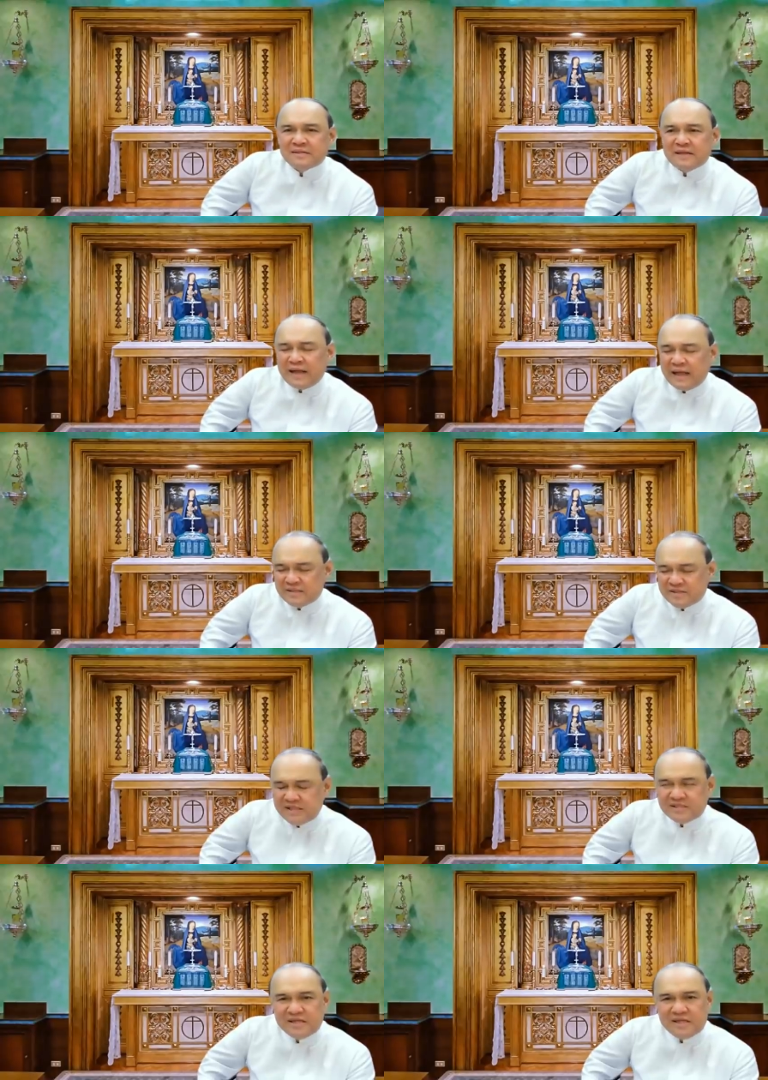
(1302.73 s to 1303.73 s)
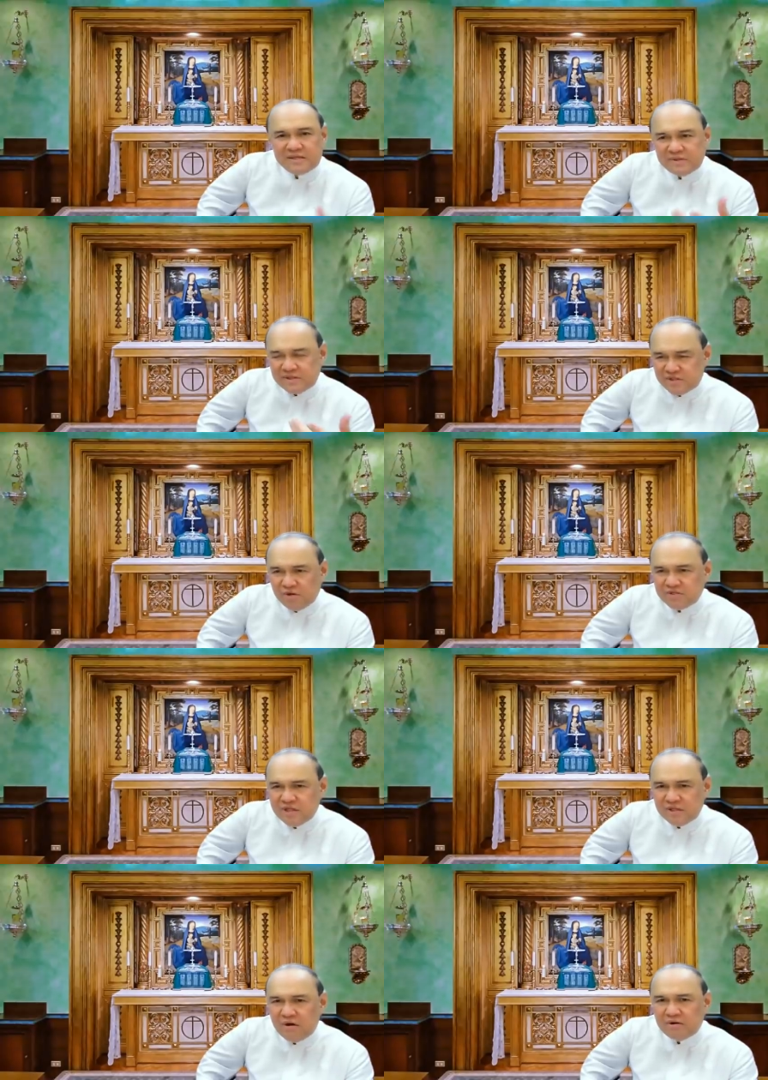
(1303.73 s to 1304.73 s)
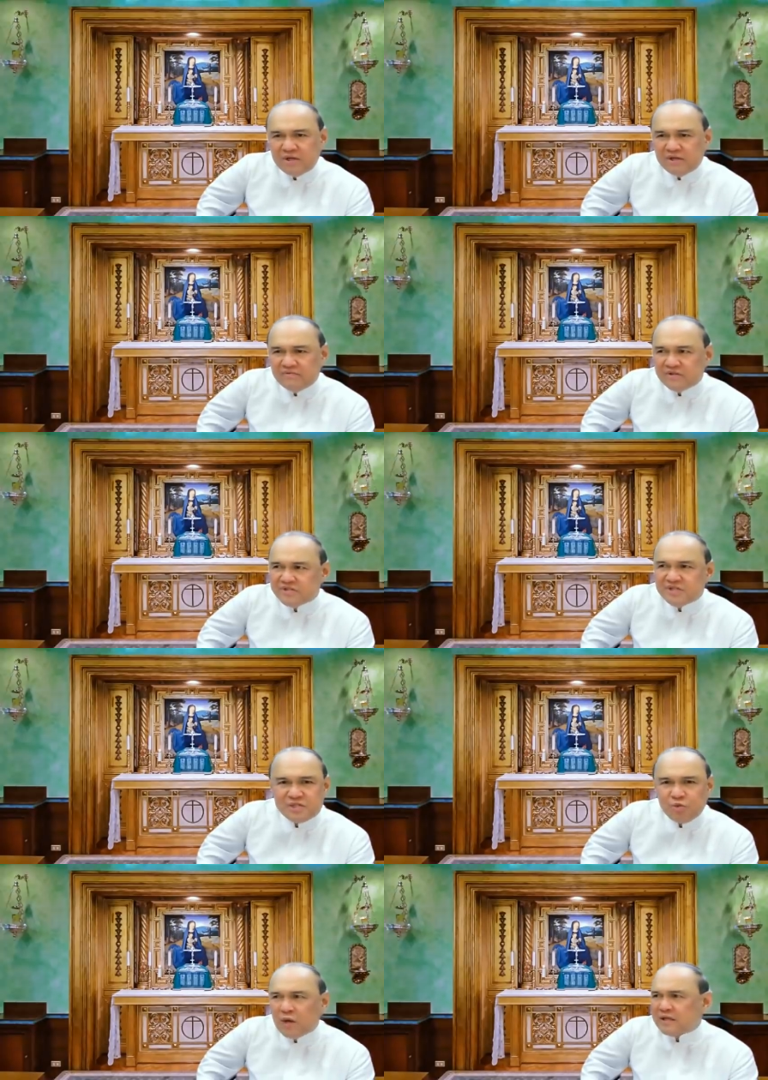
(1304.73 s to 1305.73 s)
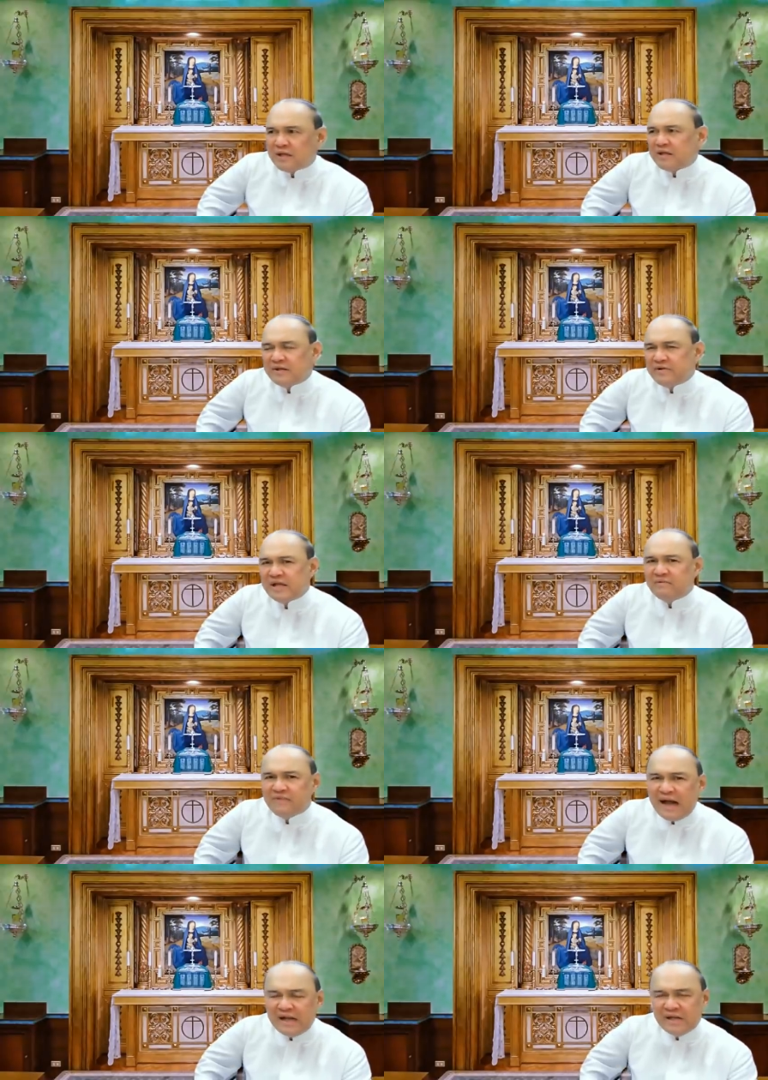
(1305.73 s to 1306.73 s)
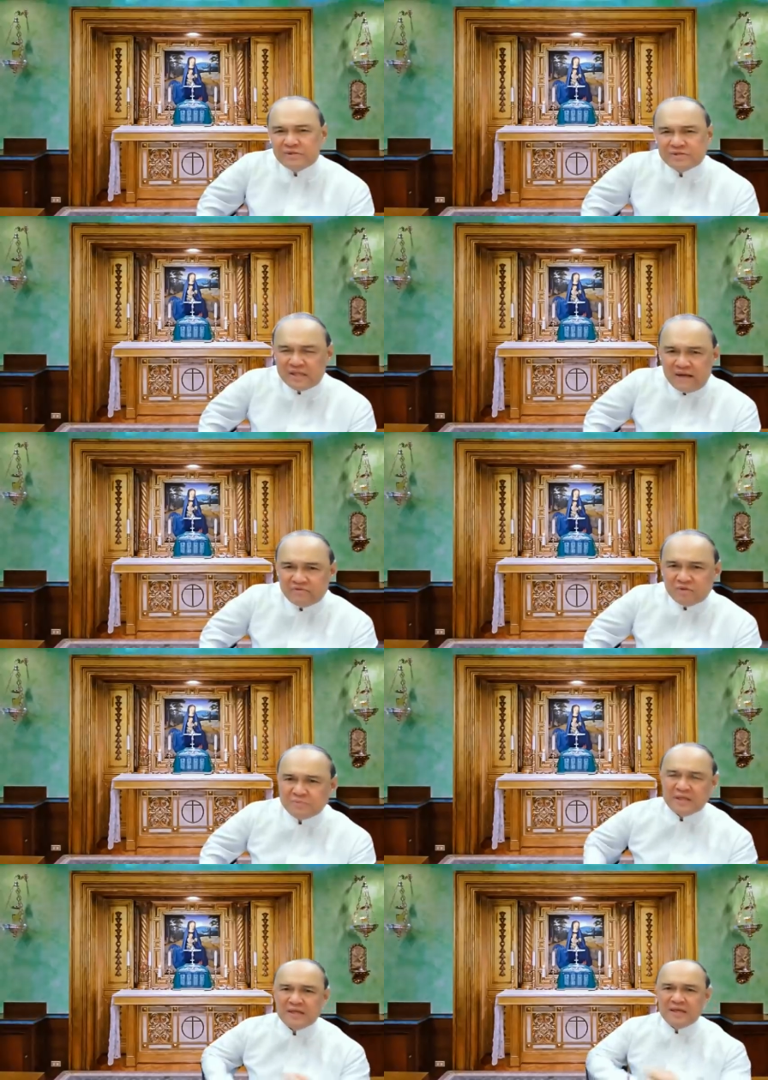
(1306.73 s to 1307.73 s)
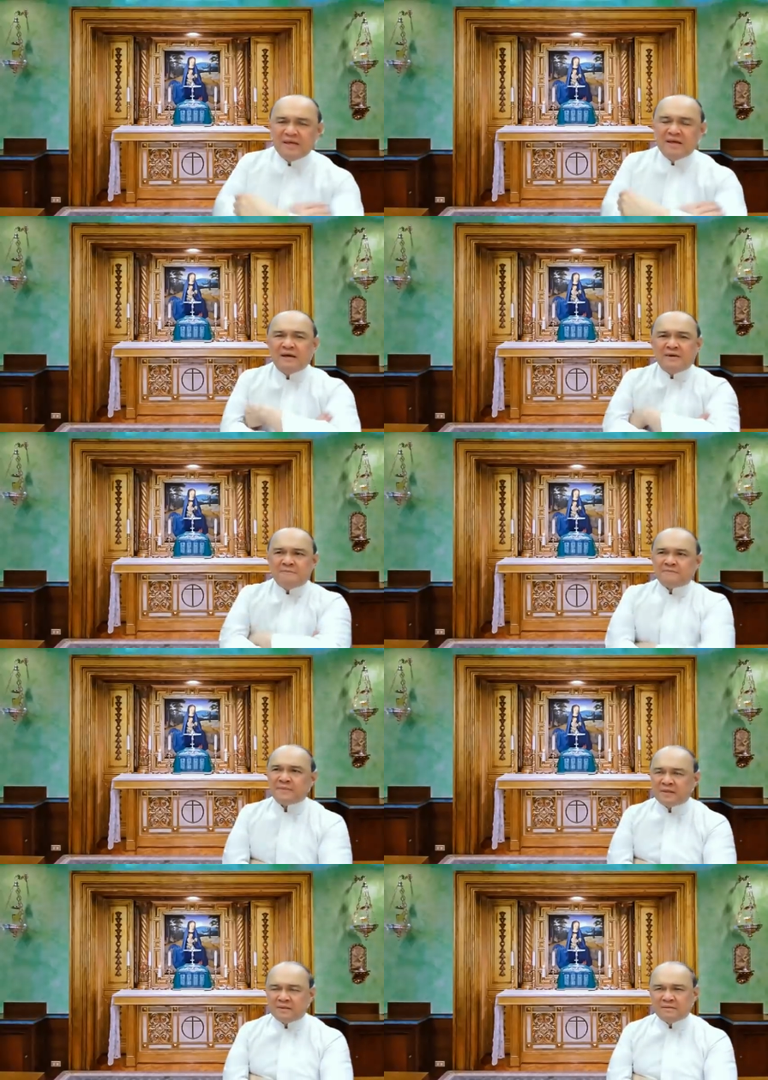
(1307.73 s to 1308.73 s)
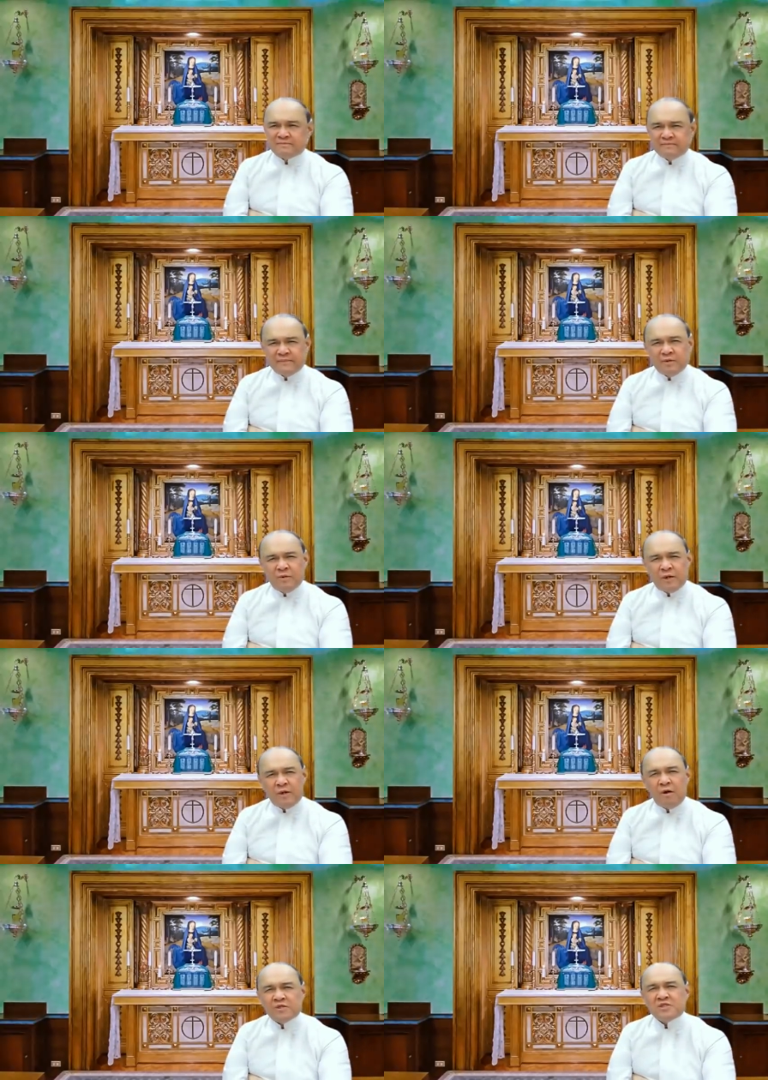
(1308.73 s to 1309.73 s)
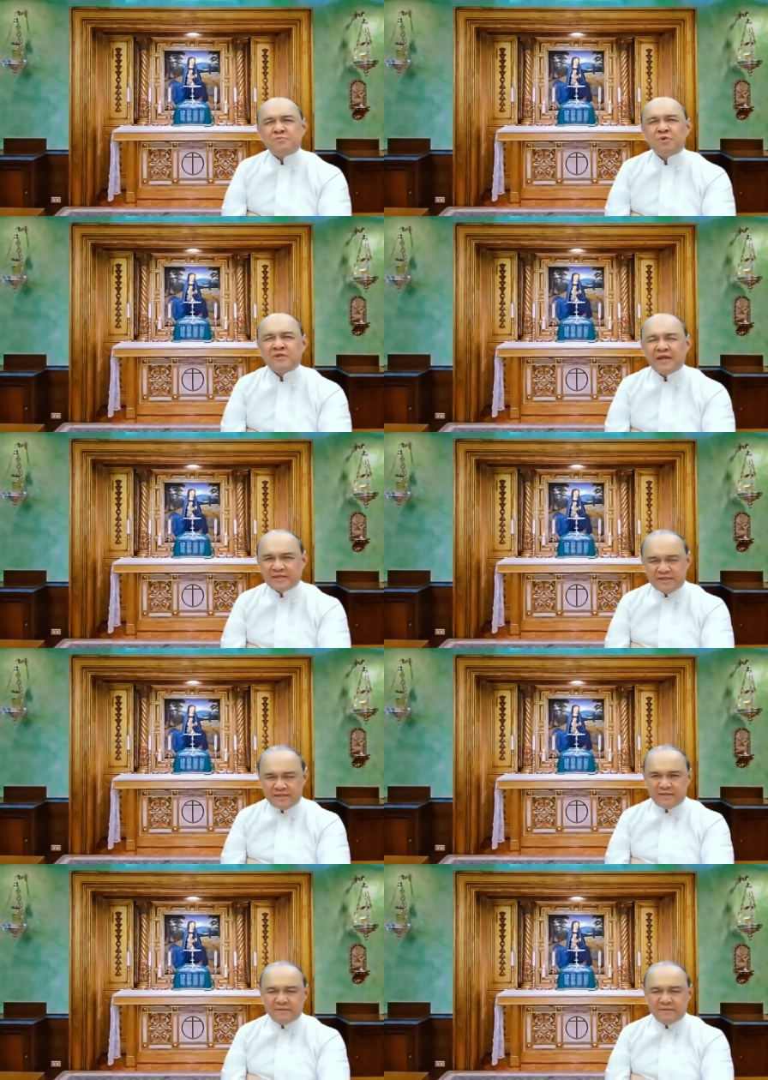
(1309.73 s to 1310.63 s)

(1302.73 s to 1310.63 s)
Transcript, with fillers: And I insist to the social doctrine of the church. What are the real values that have to be, um, what do you call this, protected?